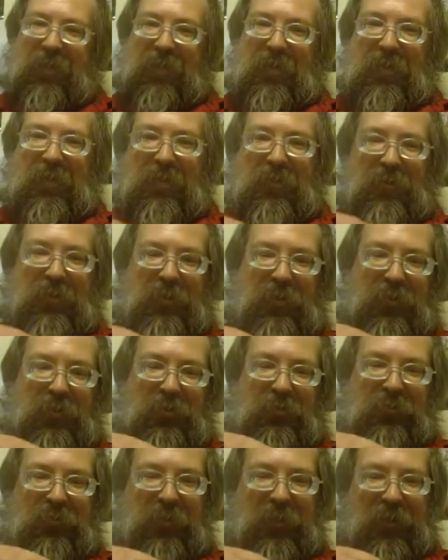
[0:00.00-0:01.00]
And
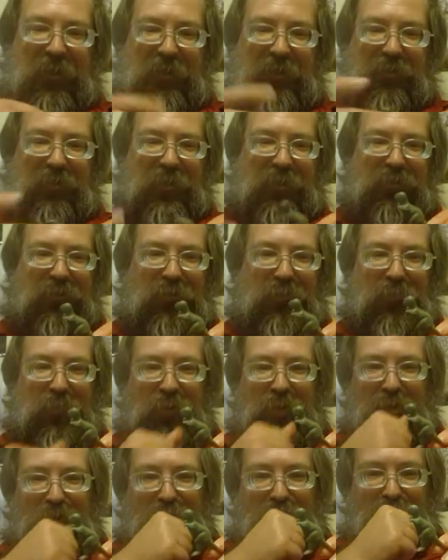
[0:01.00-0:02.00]
here's yet another
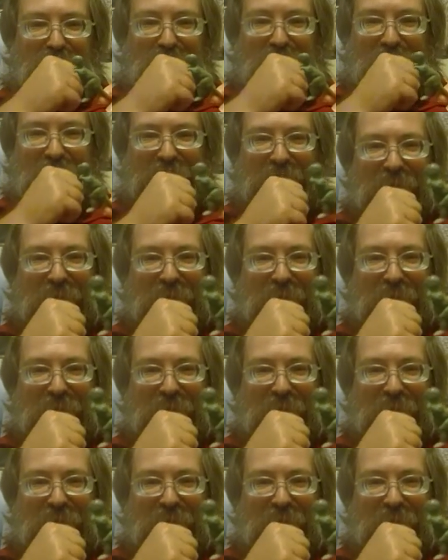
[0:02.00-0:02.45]
Marks one.